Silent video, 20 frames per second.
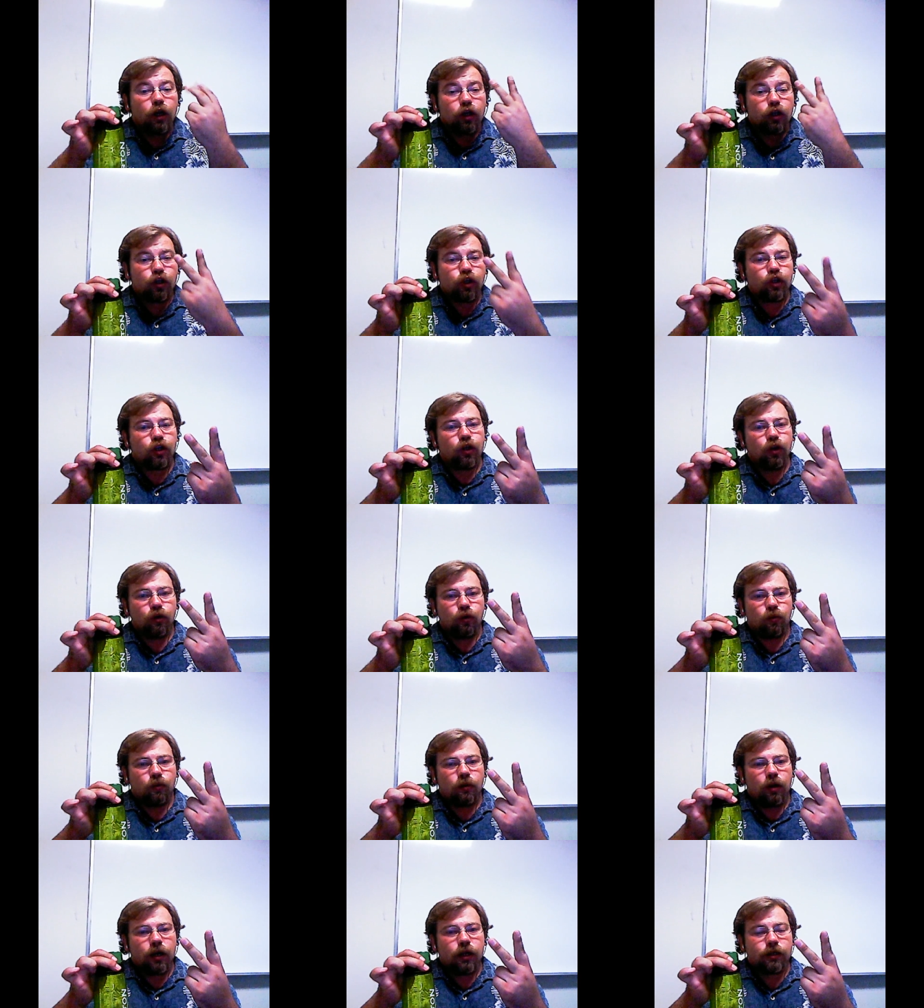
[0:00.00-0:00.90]
two,
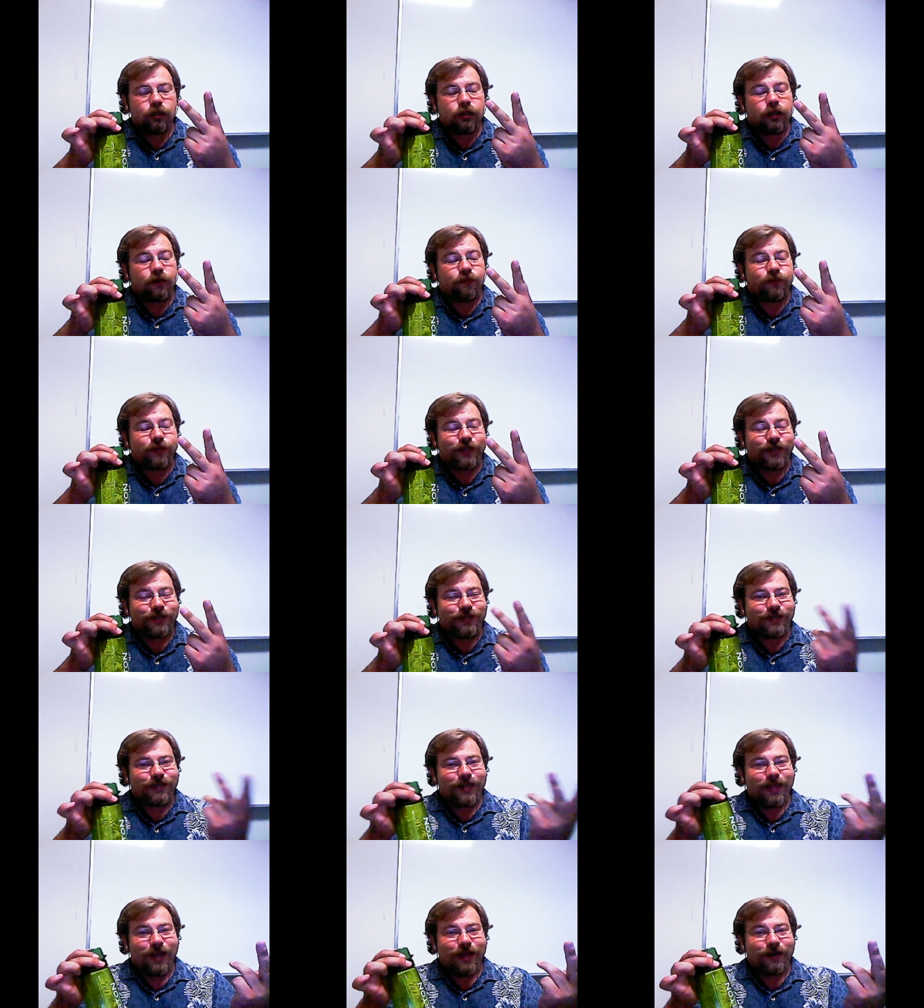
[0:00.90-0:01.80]
a substance
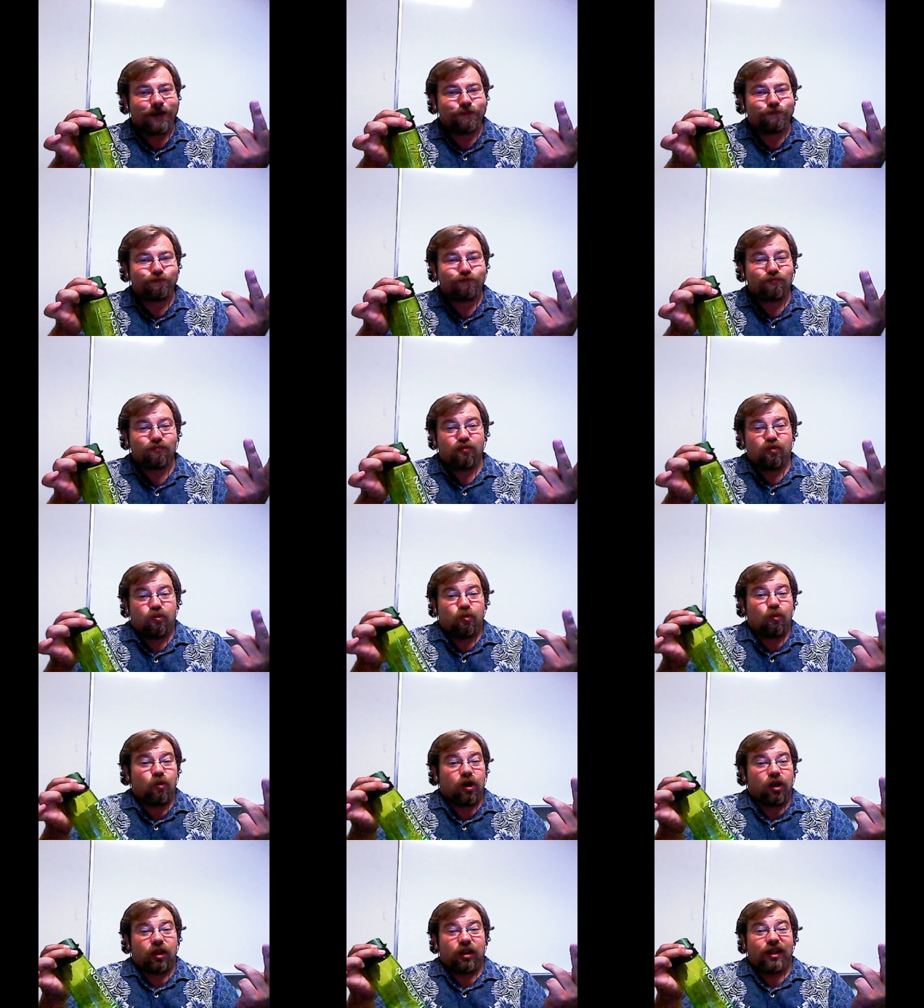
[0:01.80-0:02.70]
that,
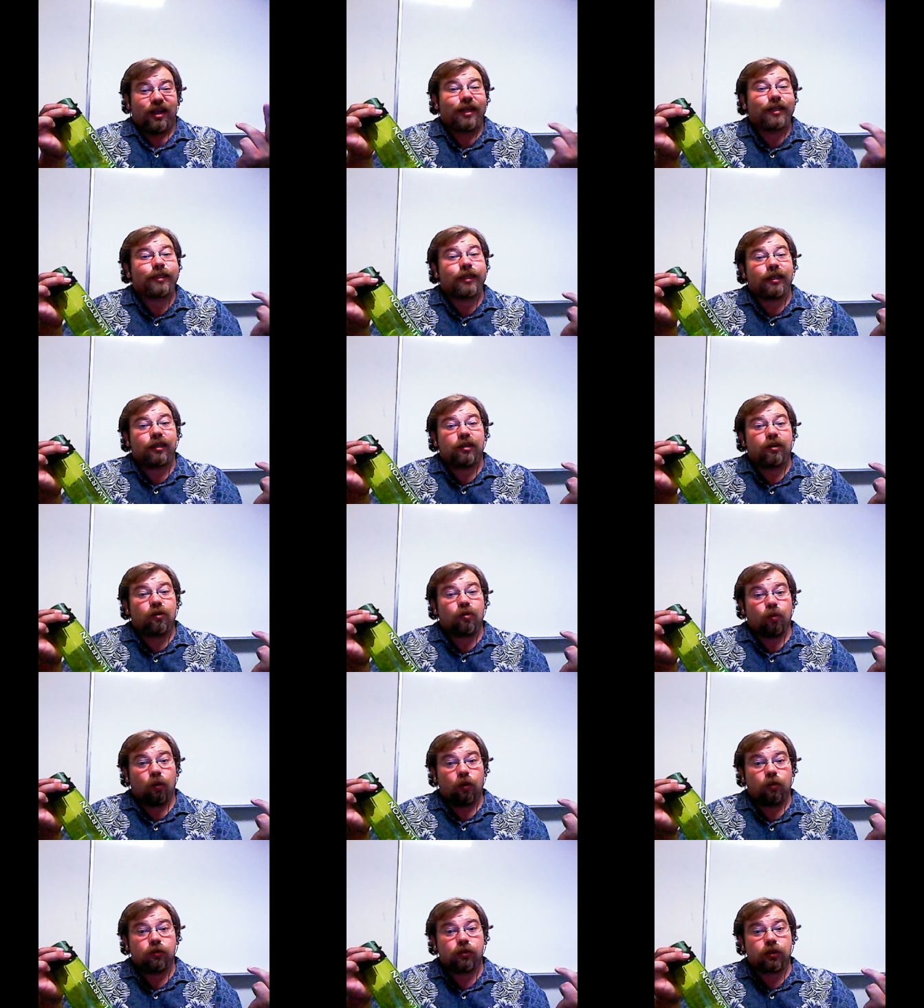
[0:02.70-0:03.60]
well, isn't
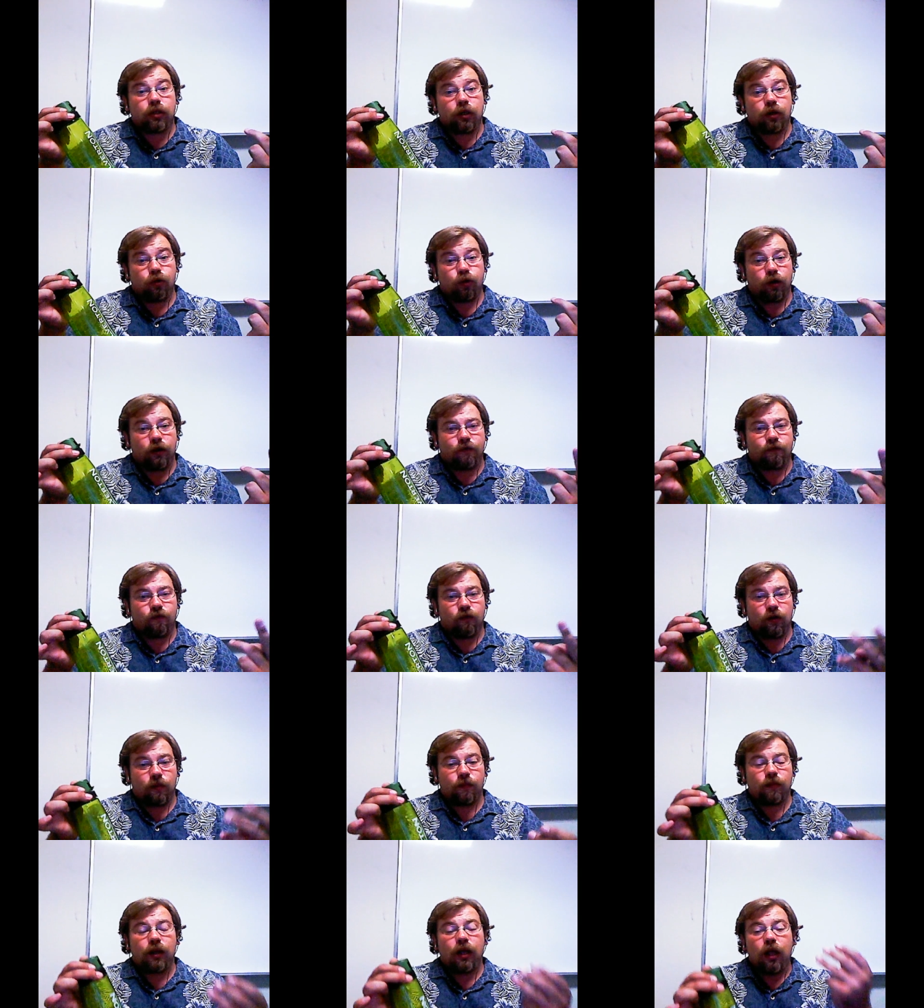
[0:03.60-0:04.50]
gross to drink
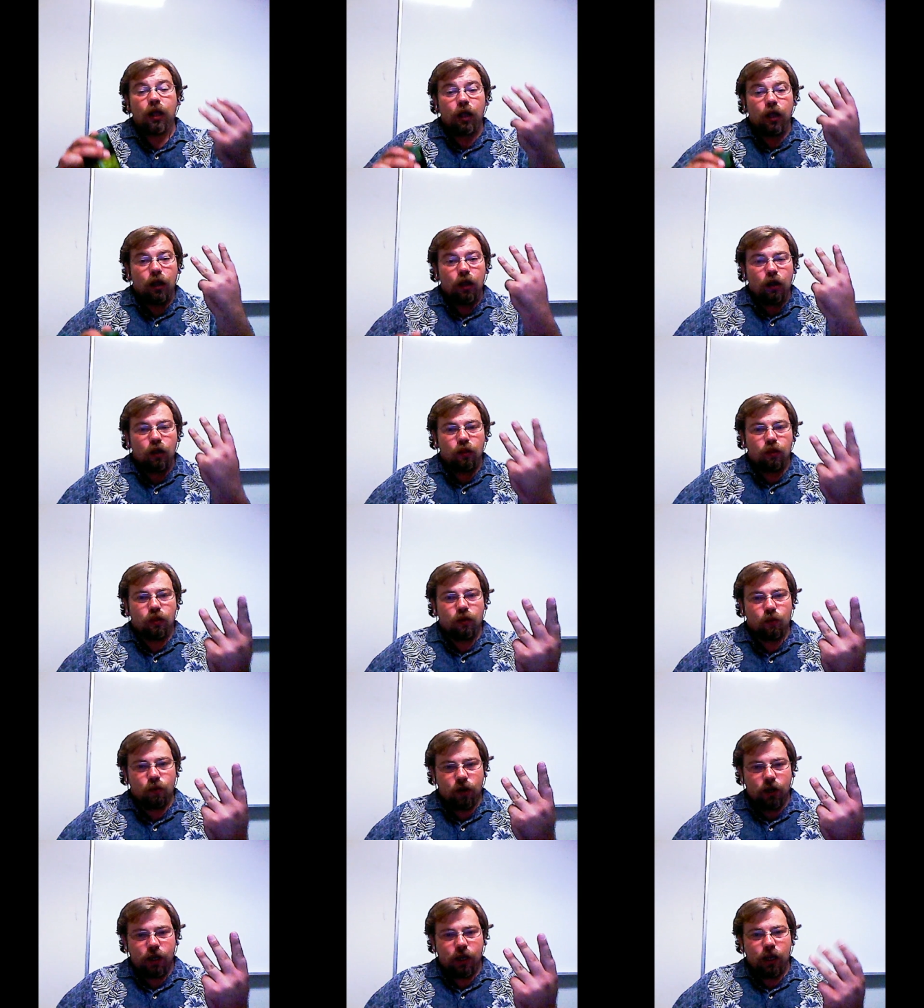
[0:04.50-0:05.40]
from,
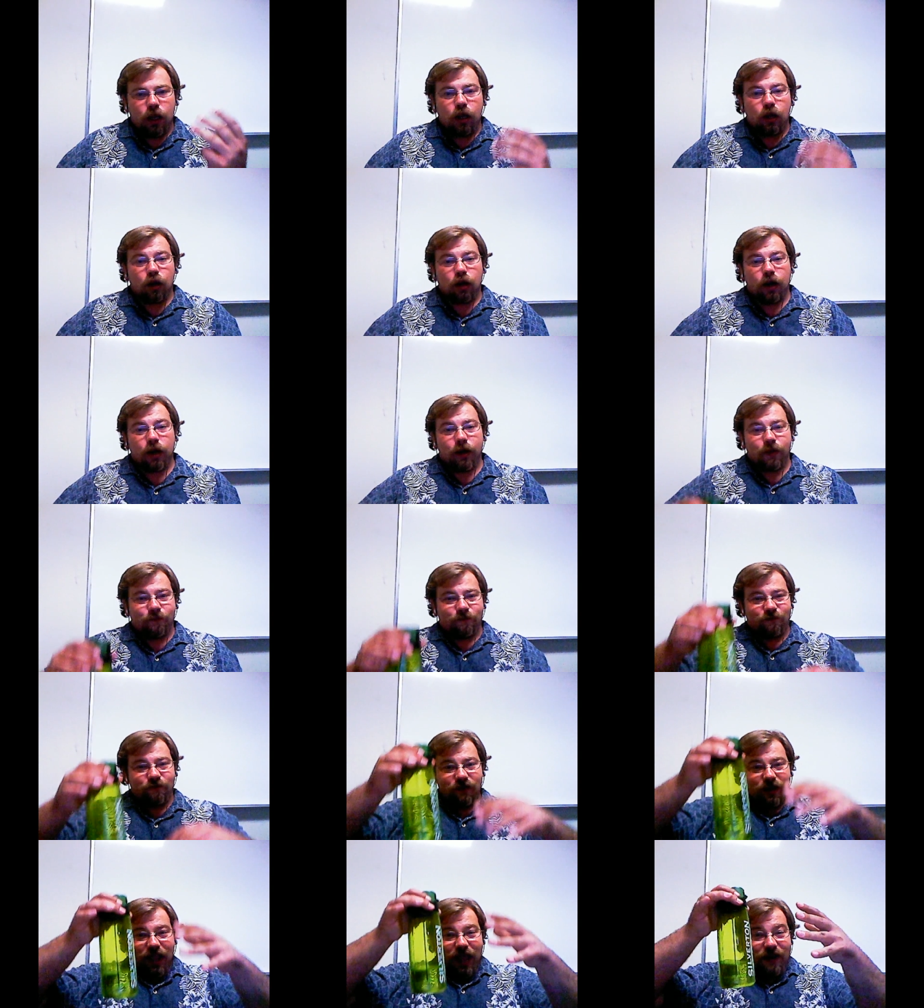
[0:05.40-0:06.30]
three, you're going
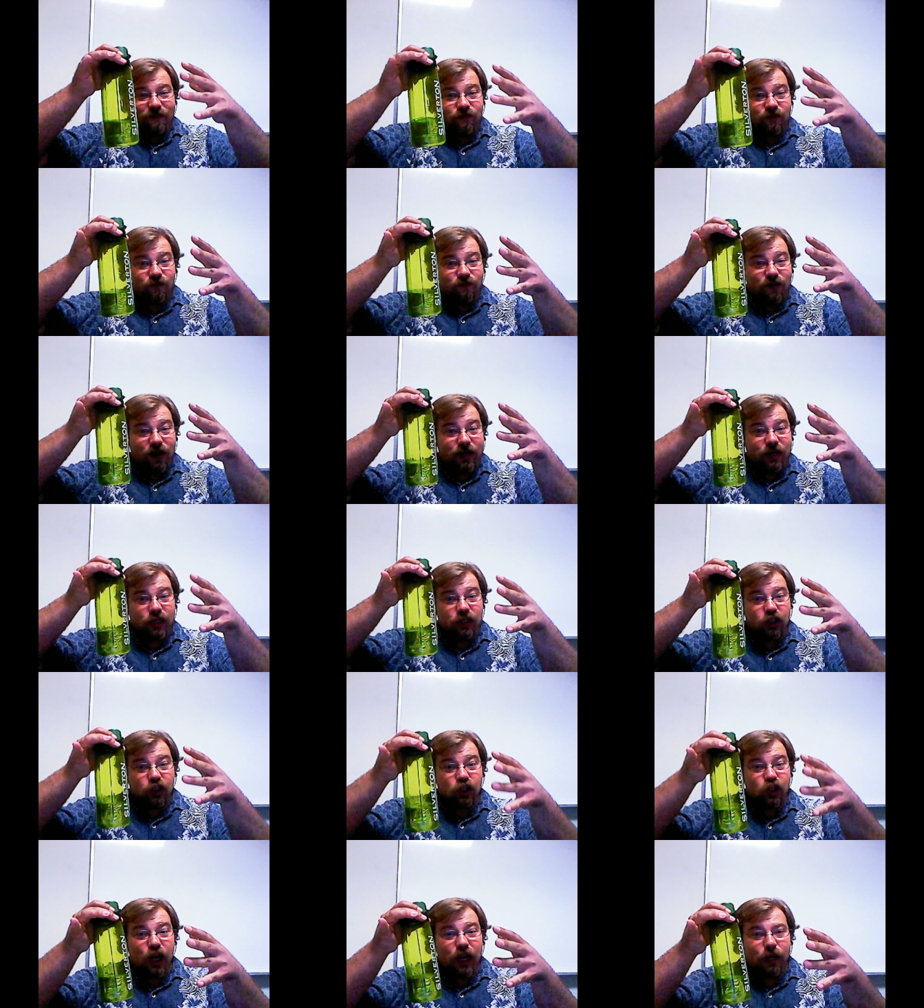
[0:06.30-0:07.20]
to have to find a
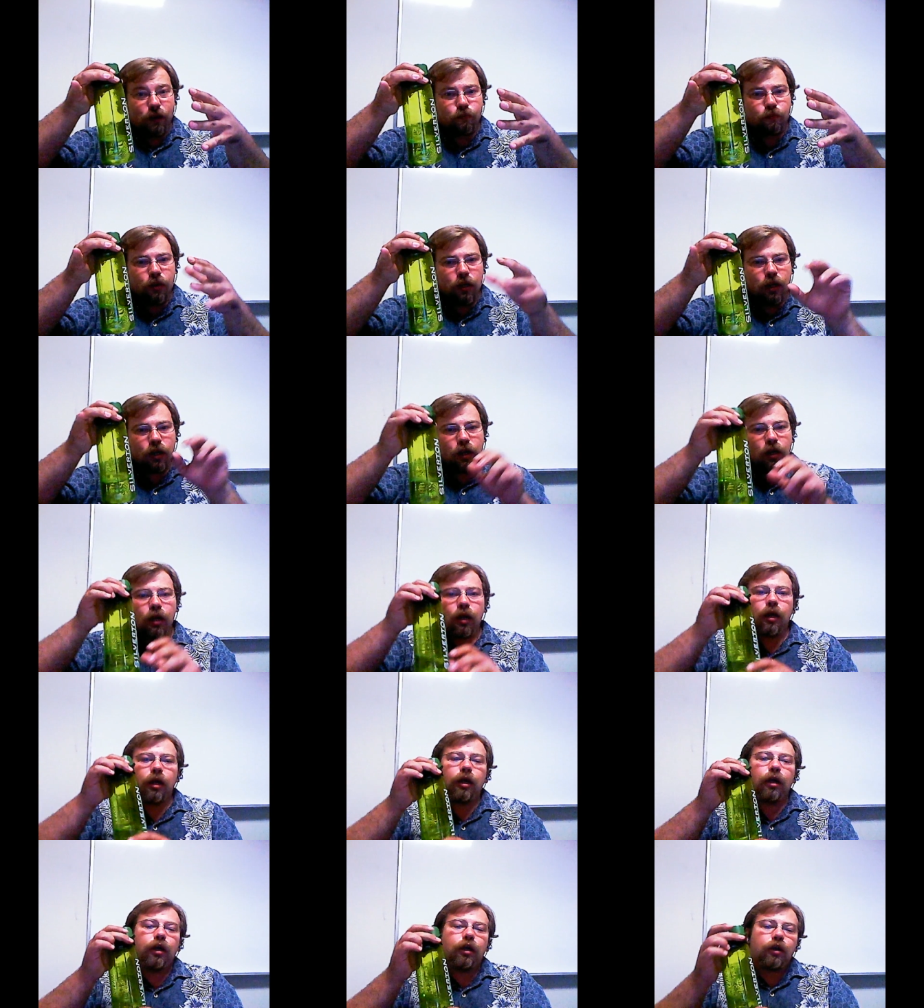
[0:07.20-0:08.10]
shape
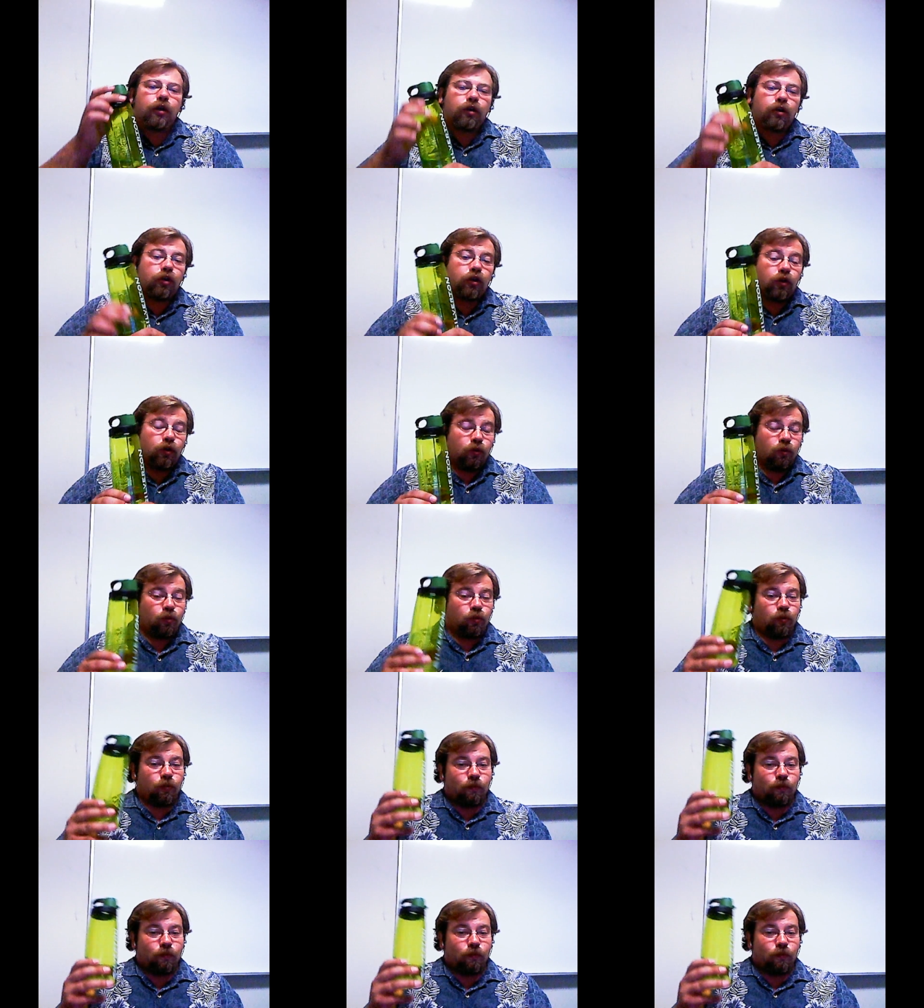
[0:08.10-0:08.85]
to